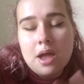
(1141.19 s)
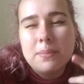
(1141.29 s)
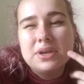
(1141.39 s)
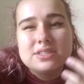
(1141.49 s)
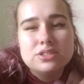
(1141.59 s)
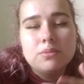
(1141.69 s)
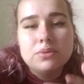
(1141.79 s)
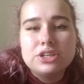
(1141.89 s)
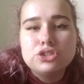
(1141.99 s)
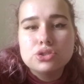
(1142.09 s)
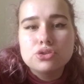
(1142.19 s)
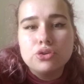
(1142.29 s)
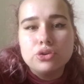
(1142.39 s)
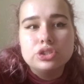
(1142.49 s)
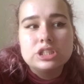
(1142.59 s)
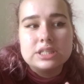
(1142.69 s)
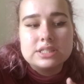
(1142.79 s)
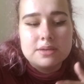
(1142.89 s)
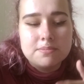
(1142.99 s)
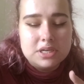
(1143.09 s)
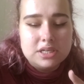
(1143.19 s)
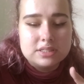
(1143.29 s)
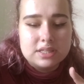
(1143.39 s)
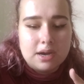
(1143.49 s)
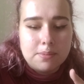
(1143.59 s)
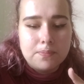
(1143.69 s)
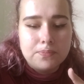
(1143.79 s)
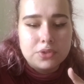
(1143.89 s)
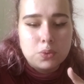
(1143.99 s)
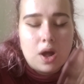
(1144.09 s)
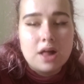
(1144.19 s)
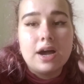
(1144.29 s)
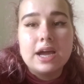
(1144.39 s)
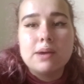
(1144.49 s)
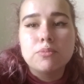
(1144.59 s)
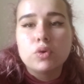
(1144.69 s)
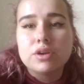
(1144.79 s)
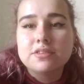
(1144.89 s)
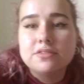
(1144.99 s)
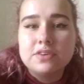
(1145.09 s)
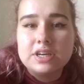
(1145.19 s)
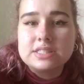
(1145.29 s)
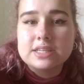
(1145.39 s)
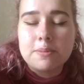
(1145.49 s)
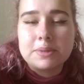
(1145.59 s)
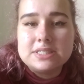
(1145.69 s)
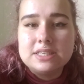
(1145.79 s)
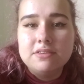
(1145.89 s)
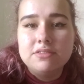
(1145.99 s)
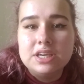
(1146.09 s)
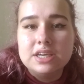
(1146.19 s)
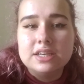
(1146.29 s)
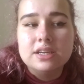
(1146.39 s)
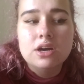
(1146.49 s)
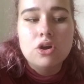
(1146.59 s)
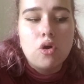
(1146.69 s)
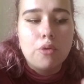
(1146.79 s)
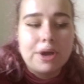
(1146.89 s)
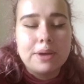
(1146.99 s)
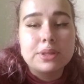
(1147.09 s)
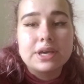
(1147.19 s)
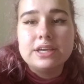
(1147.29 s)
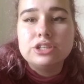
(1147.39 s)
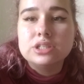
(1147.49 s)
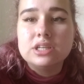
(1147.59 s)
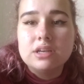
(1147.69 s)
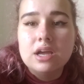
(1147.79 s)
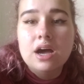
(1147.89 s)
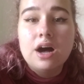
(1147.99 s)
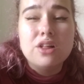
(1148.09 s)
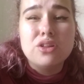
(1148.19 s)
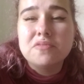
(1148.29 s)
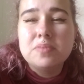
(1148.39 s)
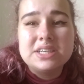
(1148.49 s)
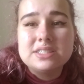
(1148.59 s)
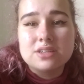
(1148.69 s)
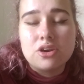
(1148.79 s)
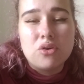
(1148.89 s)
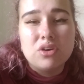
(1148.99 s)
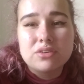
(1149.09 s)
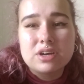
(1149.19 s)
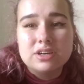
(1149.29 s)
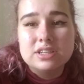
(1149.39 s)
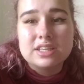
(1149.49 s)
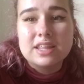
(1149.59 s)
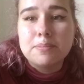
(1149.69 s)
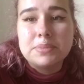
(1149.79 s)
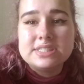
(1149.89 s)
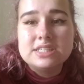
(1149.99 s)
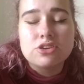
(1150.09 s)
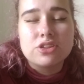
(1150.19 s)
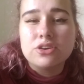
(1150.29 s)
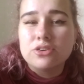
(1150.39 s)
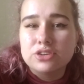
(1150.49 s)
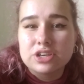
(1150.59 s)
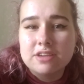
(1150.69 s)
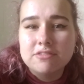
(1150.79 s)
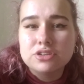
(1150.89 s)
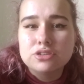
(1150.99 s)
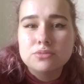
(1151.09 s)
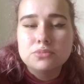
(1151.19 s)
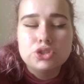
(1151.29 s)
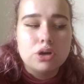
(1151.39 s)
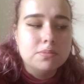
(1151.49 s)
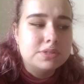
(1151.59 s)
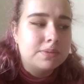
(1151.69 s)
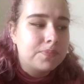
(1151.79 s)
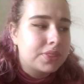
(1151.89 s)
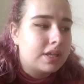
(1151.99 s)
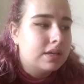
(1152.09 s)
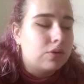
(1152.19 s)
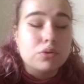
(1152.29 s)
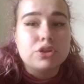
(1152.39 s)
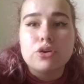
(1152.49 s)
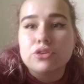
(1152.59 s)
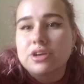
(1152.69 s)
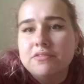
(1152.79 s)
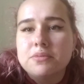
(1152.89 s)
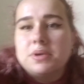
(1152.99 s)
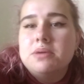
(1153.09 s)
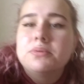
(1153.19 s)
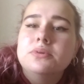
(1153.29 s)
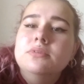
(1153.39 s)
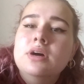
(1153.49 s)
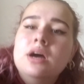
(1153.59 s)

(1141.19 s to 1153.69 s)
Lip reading: But it's a double-edged sword because it means that while I am one of the first to get my CV in or my application in, a lot of places are not currently that busy, so they're not looking for jobs or they're not looking for people.